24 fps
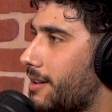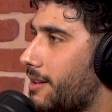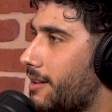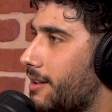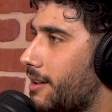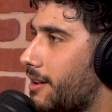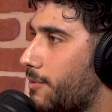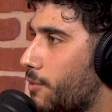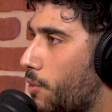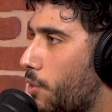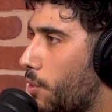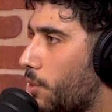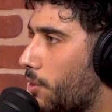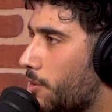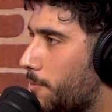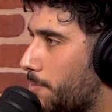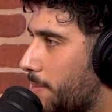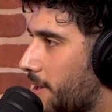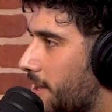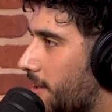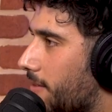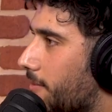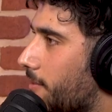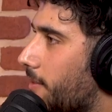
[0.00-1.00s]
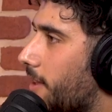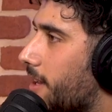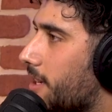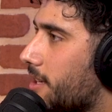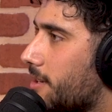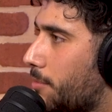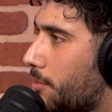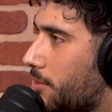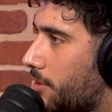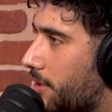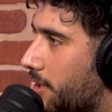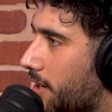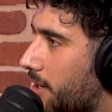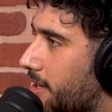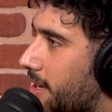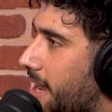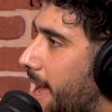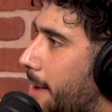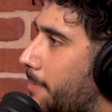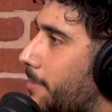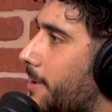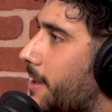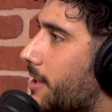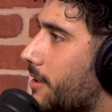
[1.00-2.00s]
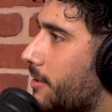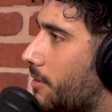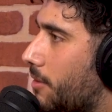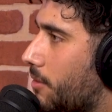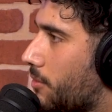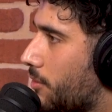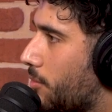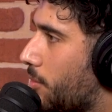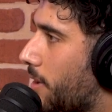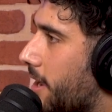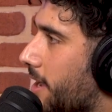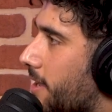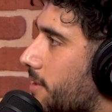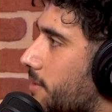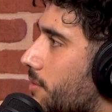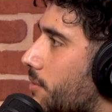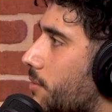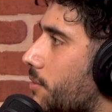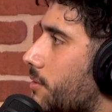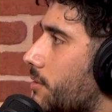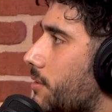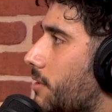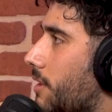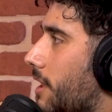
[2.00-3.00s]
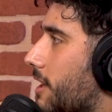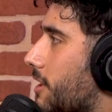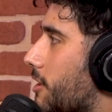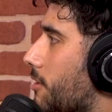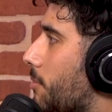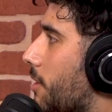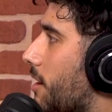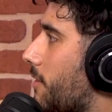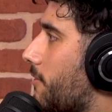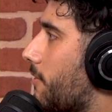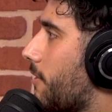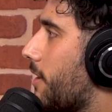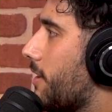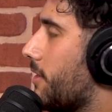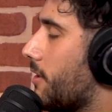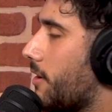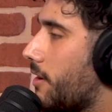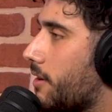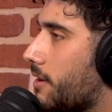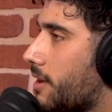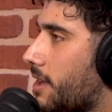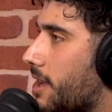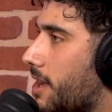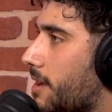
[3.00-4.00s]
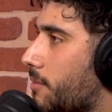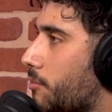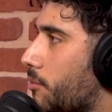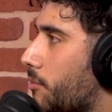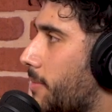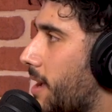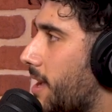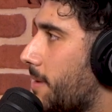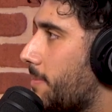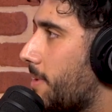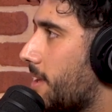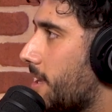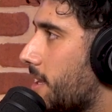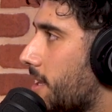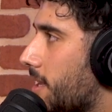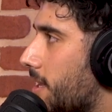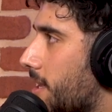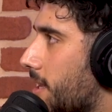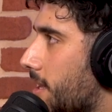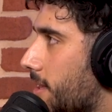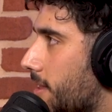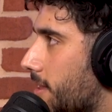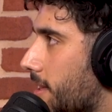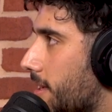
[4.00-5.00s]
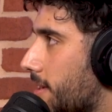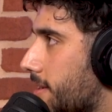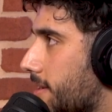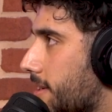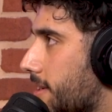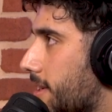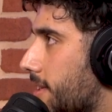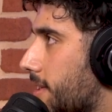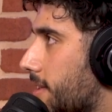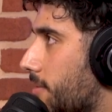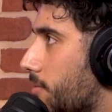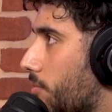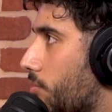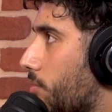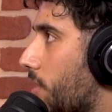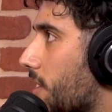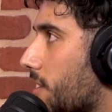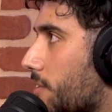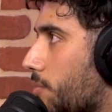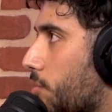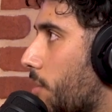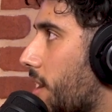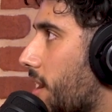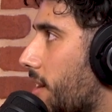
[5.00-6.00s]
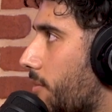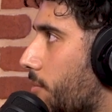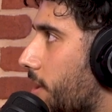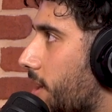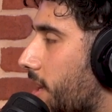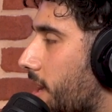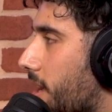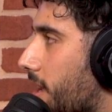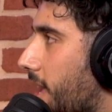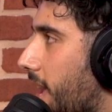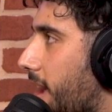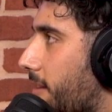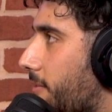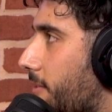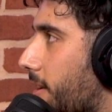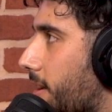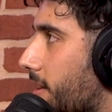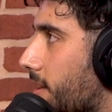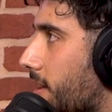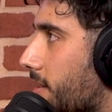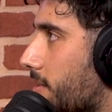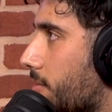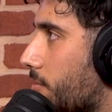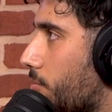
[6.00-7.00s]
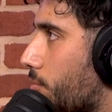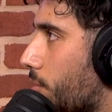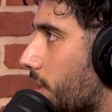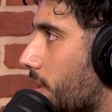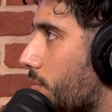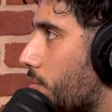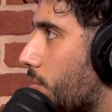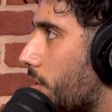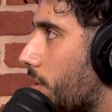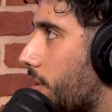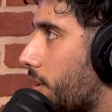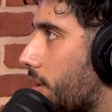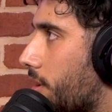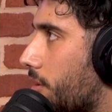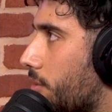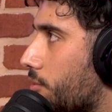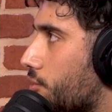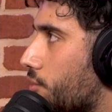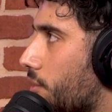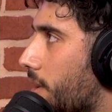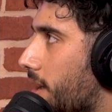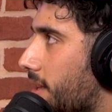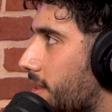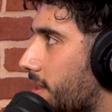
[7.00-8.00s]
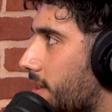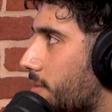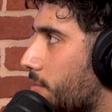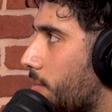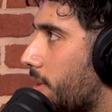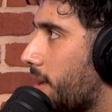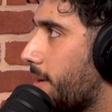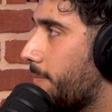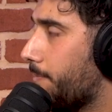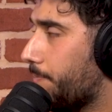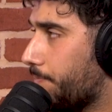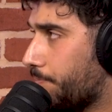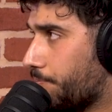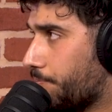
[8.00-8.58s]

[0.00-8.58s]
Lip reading: of course, being flexible and adapting along the way is good. Like you might find that okay, well maybe this way of running a cafe doesn't really work, and I'll try it this way.